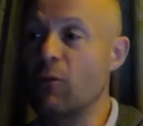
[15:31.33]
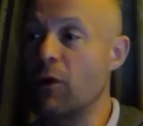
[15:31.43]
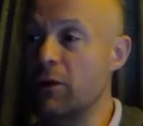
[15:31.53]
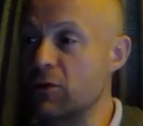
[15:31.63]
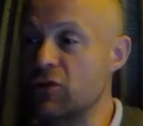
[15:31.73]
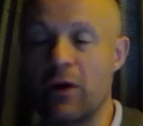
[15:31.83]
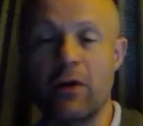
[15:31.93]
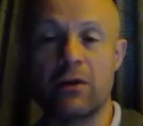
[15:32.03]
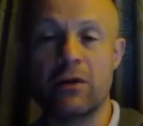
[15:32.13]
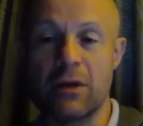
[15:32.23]
want to try
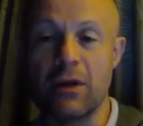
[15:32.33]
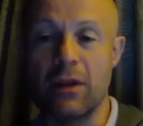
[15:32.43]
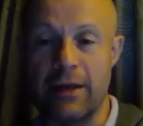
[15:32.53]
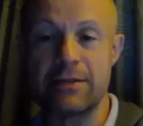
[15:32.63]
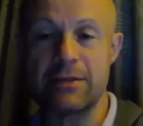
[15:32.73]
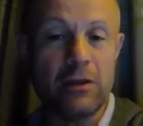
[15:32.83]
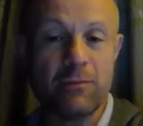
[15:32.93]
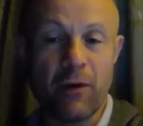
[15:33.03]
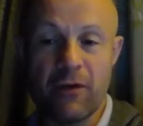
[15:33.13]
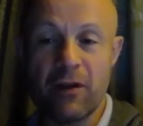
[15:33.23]
to consider less. It's
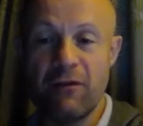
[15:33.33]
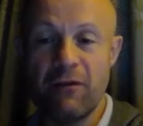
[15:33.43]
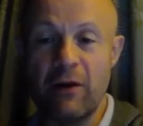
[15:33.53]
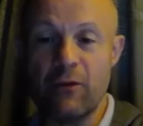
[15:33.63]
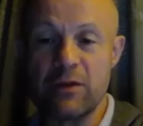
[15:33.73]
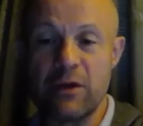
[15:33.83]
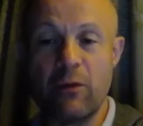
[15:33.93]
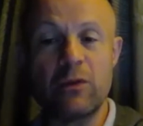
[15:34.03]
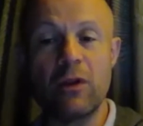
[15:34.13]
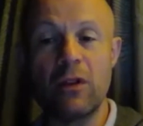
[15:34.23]
perfectly fine for
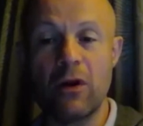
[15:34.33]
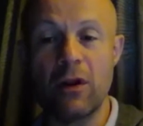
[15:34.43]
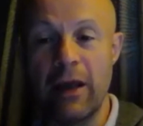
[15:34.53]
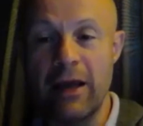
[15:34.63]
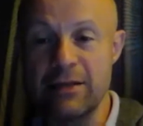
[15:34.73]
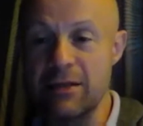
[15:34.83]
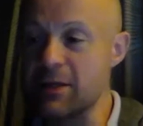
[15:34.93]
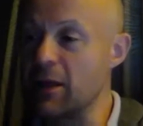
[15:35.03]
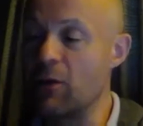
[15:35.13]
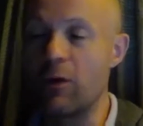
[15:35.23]
someone to learn less and
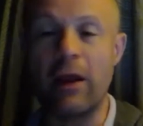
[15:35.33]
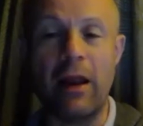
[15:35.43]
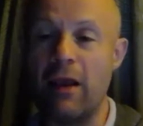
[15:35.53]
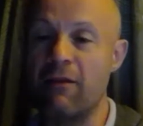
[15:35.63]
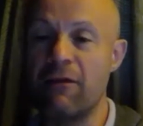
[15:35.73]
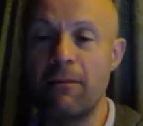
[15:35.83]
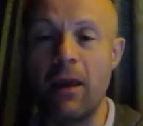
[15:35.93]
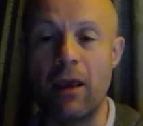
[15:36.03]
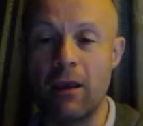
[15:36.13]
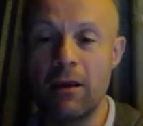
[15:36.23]
say, you know what, it ain't for
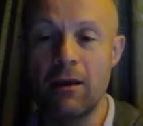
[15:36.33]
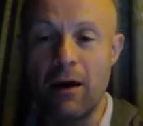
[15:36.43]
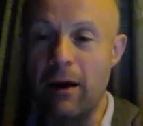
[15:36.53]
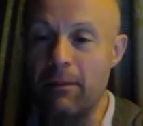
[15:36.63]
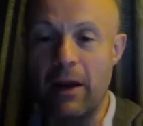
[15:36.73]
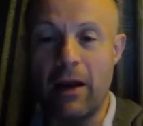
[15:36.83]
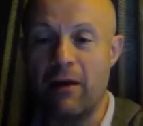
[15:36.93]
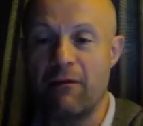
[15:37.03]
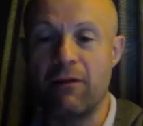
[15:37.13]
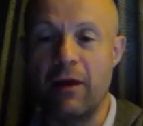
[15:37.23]
me. I'm not
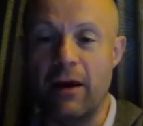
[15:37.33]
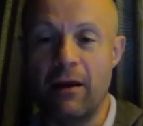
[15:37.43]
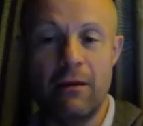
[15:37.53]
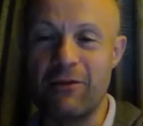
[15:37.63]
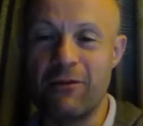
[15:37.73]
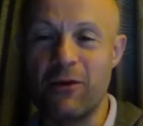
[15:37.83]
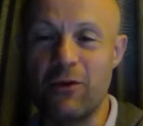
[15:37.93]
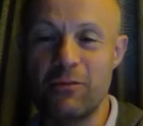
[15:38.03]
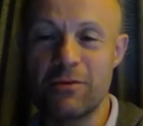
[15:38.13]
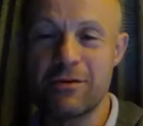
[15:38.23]
going to fly on
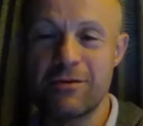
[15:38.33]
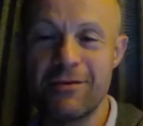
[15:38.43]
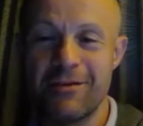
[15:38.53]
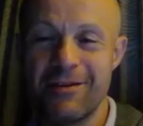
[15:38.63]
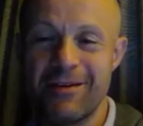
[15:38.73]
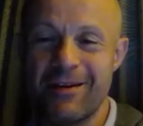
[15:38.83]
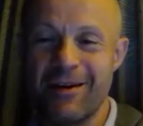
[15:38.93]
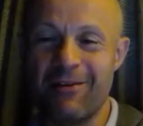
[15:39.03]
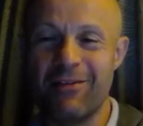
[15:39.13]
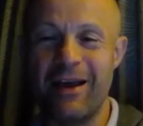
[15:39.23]
fumes
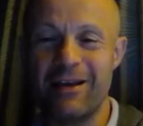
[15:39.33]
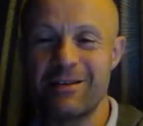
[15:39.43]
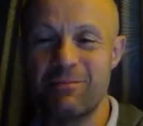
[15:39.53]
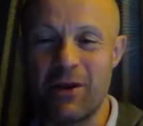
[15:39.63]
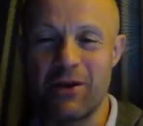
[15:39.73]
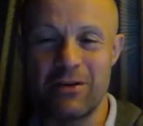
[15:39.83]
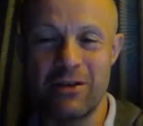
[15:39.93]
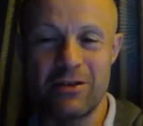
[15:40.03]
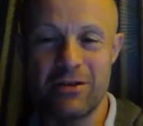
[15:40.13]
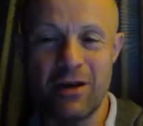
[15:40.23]
of less because
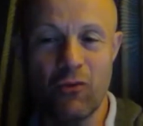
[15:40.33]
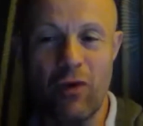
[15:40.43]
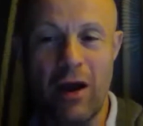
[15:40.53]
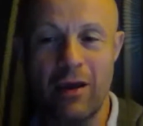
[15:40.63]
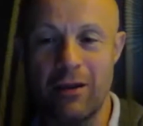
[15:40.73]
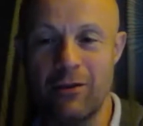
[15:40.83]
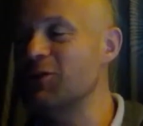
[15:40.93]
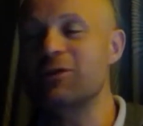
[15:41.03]
it's too rocky, too